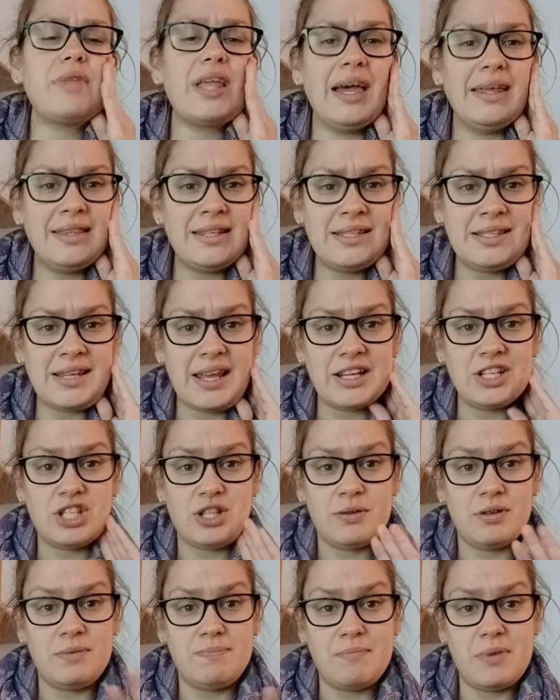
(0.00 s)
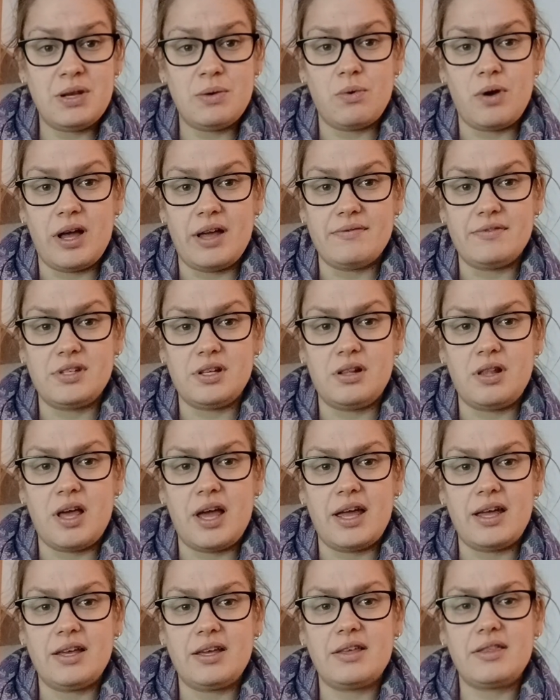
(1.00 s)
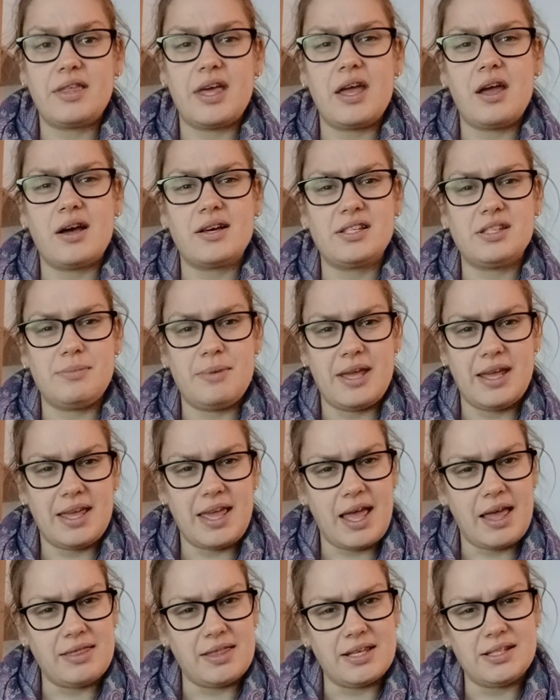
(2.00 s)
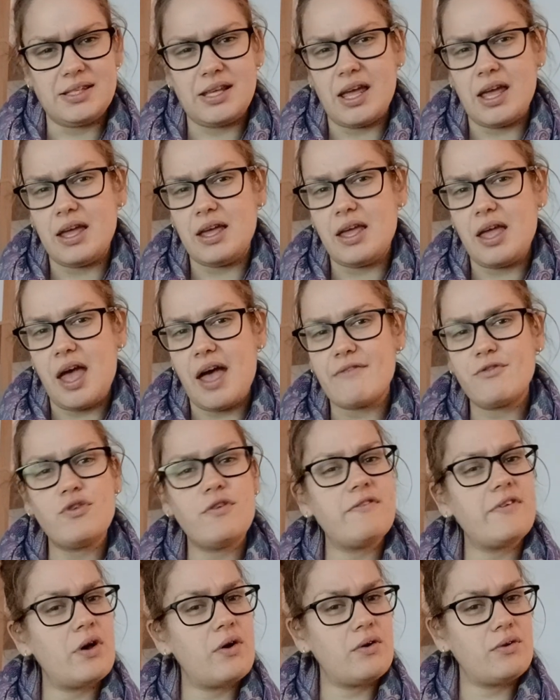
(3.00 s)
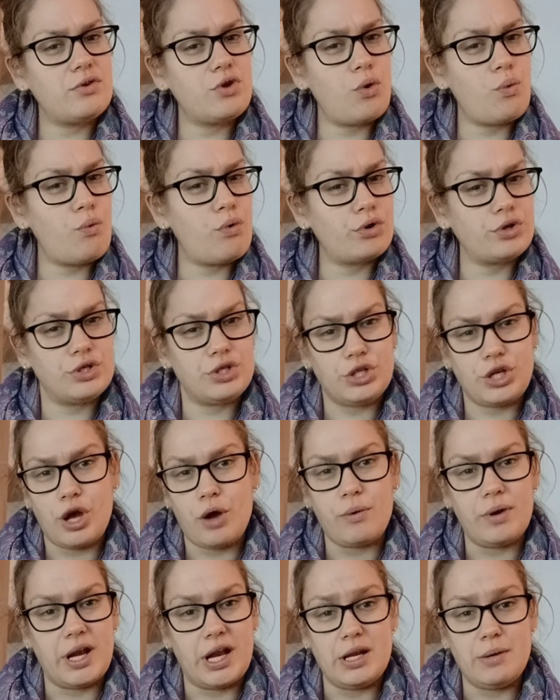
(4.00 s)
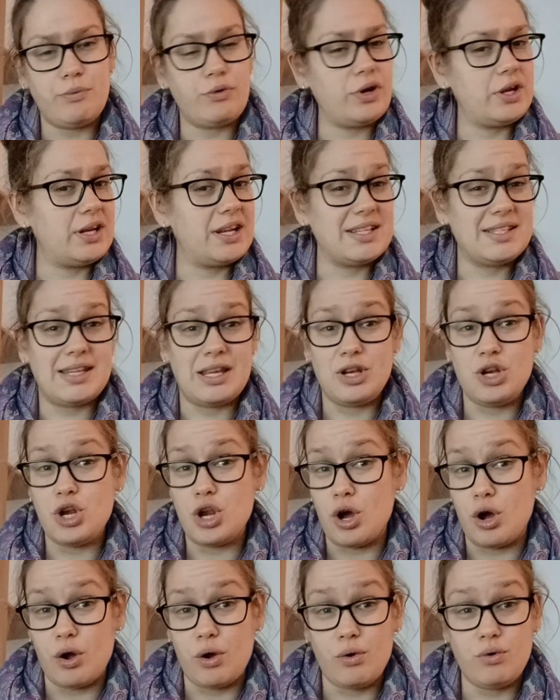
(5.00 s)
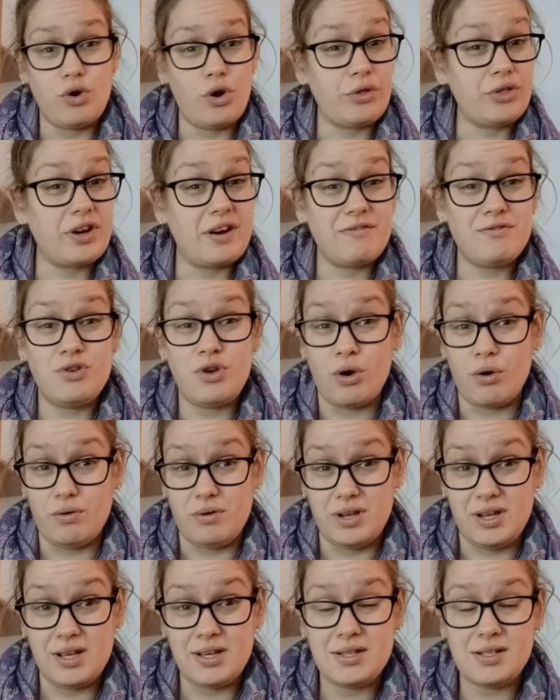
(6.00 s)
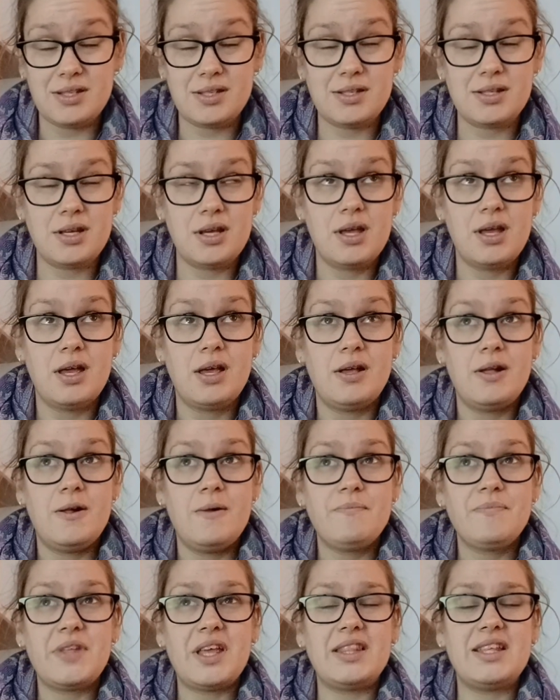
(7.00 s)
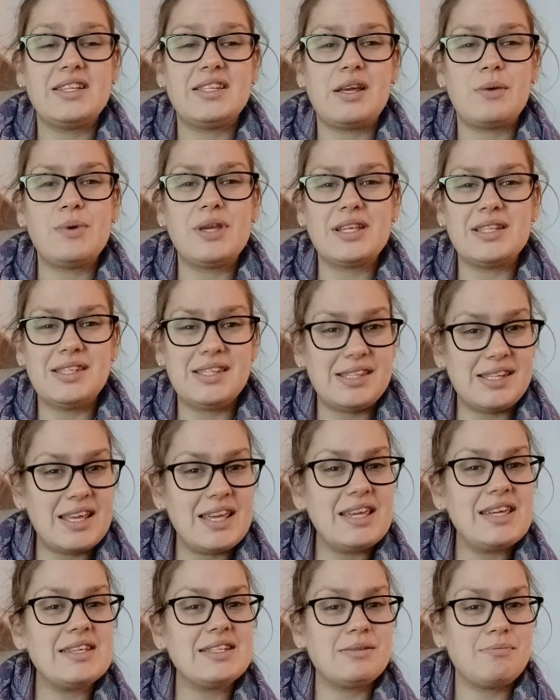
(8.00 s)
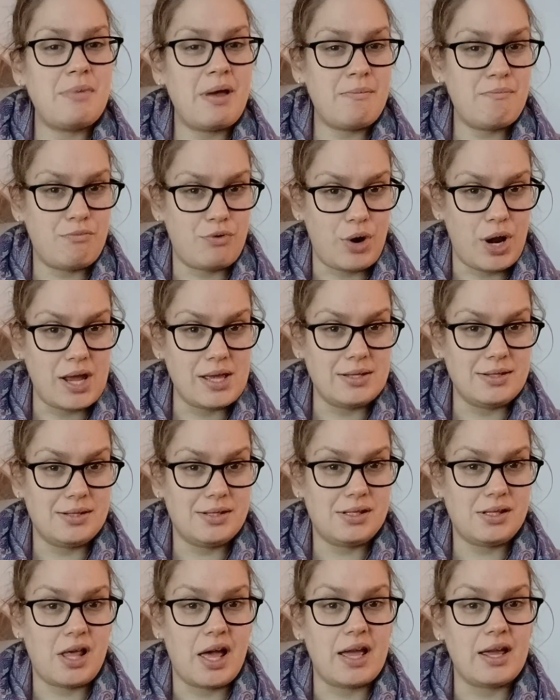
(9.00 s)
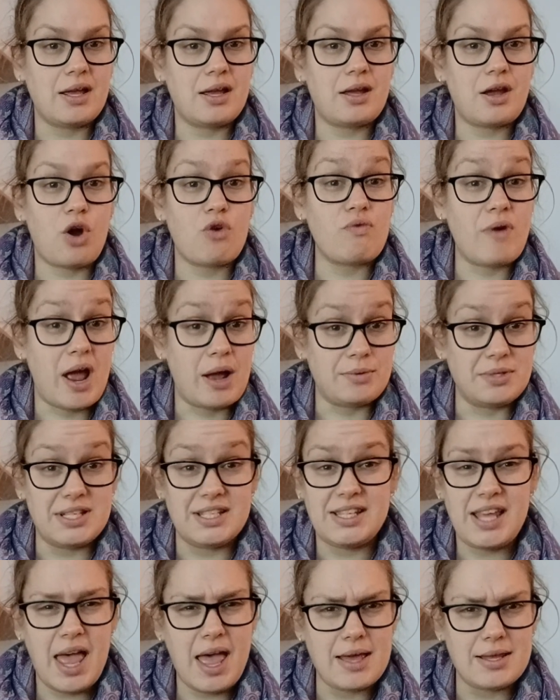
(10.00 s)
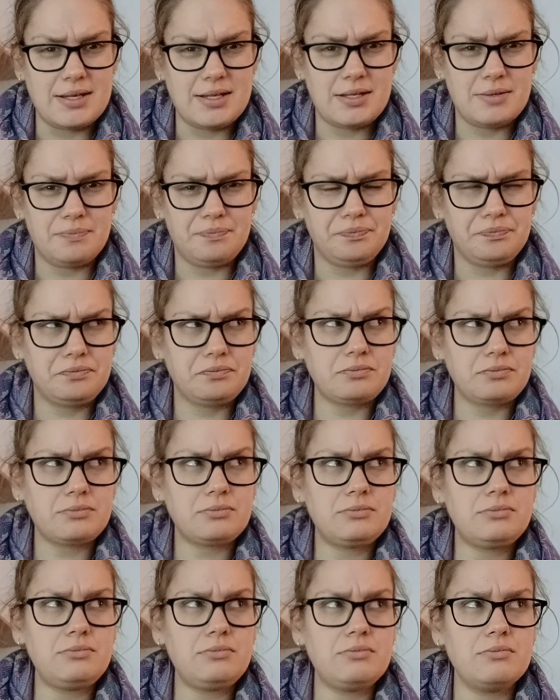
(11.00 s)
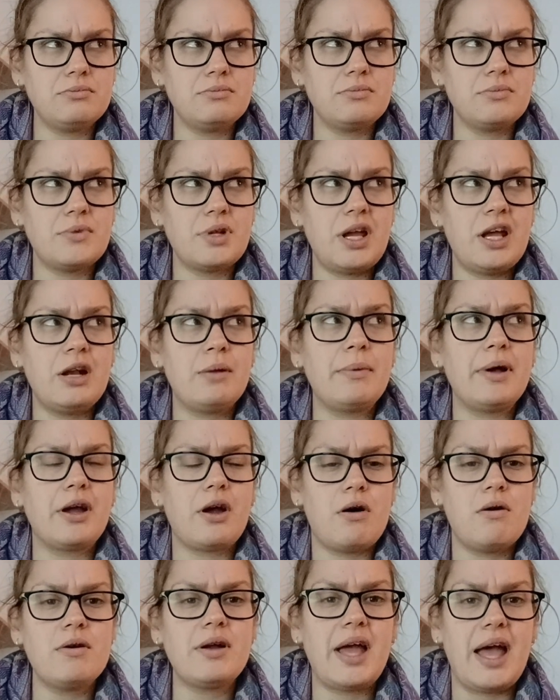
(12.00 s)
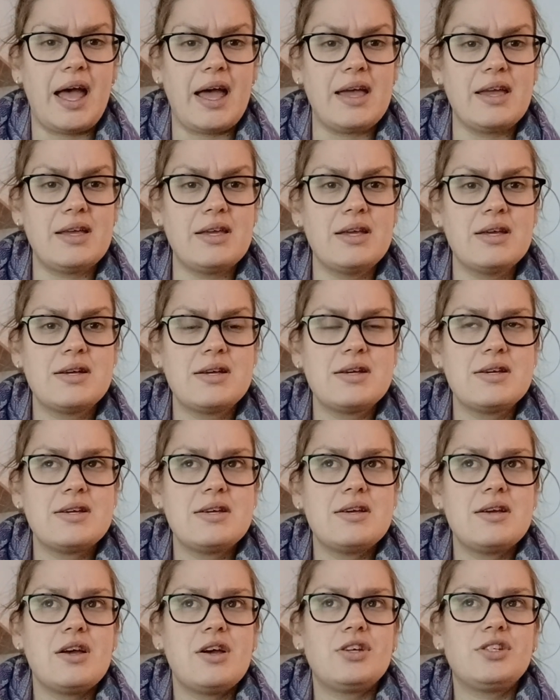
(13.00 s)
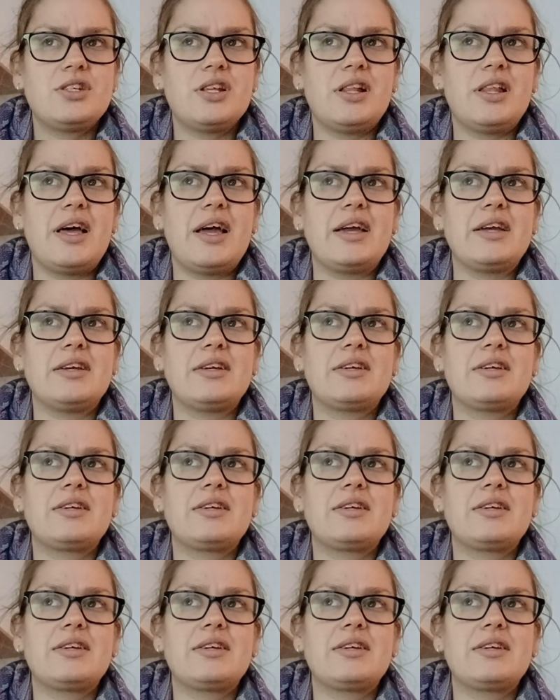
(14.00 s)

at this stage, the midwives are like, they ask me again, they say, "Have you felt your waters go at any point?" And I say, "No, not that I've noticed." And they say, "We can see his membranes like around his head." And I'm like, "Okay, so like,